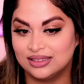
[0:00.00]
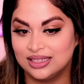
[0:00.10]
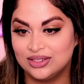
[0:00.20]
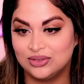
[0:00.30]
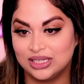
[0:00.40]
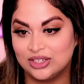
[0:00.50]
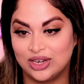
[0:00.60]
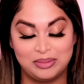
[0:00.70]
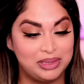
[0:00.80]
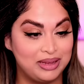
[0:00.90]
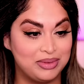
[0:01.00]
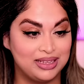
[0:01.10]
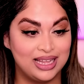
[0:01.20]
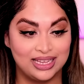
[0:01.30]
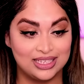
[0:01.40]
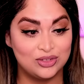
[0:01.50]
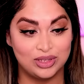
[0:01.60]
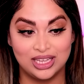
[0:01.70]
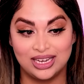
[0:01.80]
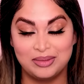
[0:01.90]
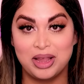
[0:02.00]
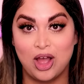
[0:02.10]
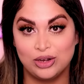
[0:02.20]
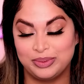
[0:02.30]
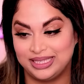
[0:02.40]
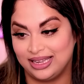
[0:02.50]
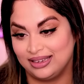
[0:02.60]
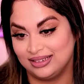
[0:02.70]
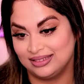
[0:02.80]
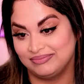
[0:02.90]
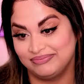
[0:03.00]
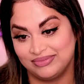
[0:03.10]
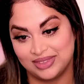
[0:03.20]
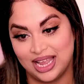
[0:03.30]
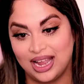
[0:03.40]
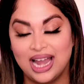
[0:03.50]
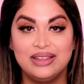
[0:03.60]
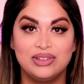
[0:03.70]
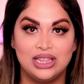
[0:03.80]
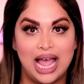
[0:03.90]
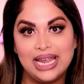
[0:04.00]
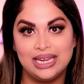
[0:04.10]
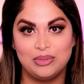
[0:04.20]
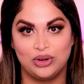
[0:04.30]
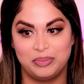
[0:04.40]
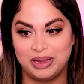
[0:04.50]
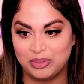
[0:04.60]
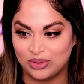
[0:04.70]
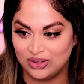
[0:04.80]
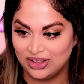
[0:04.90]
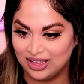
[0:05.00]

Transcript: This really trying to Portuguese. Play me. Like, this is really going to give me 100%. I can't even lie anymore to people.